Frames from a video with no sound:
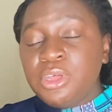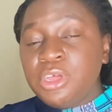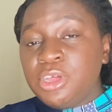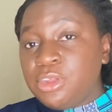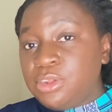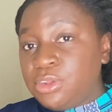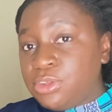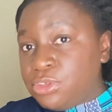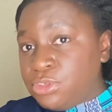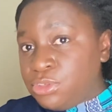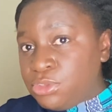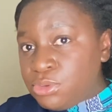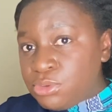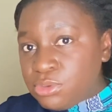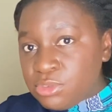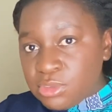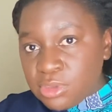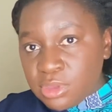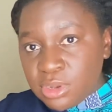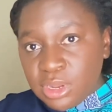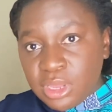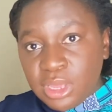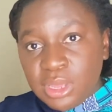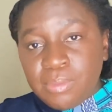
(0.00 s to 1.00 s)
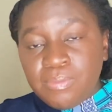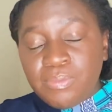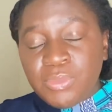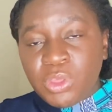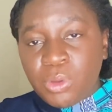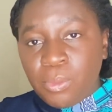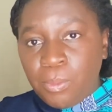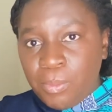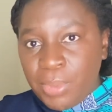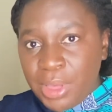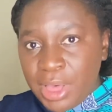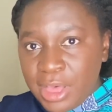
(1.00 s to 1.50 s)
the username, the
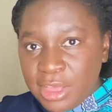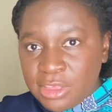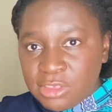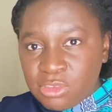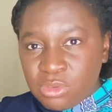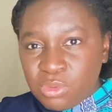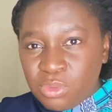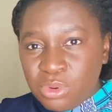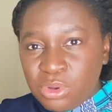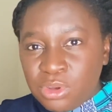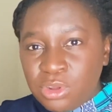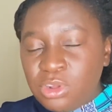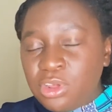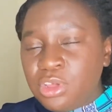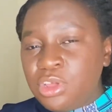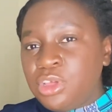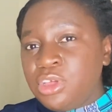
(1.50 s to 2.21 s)
password,